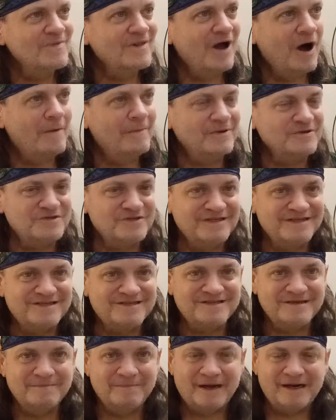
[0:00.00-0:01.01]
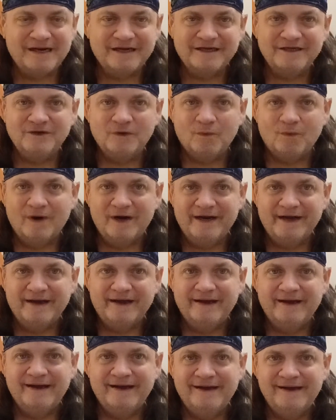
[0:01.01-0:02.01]
almost symbolic in a
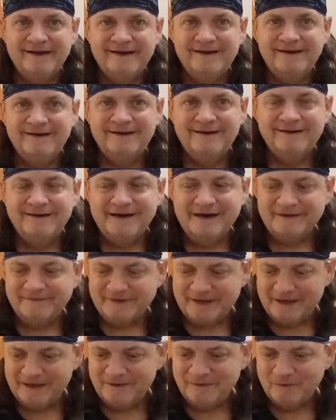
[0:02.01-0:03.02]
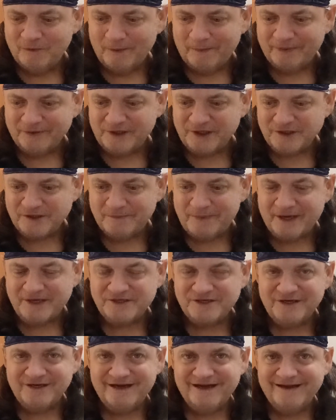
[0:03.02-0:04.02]
way of what
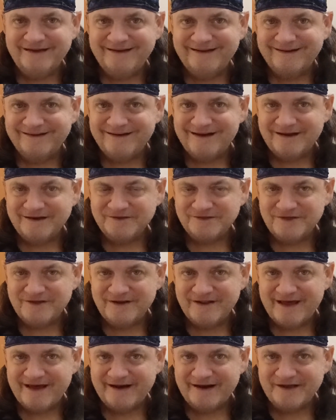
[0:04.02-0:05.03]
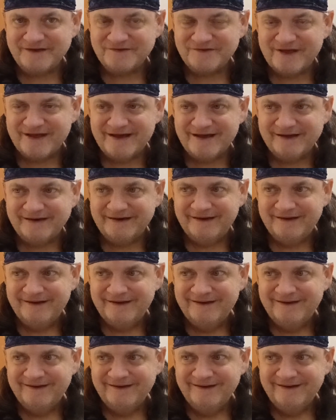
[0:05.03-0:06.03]
participation, and acknowledging that as that.
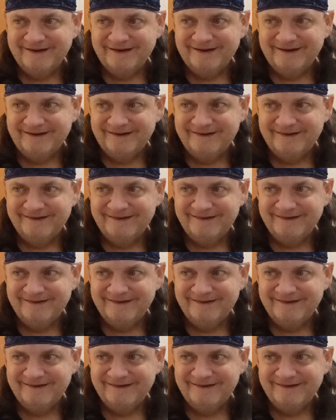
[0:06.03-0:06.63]
And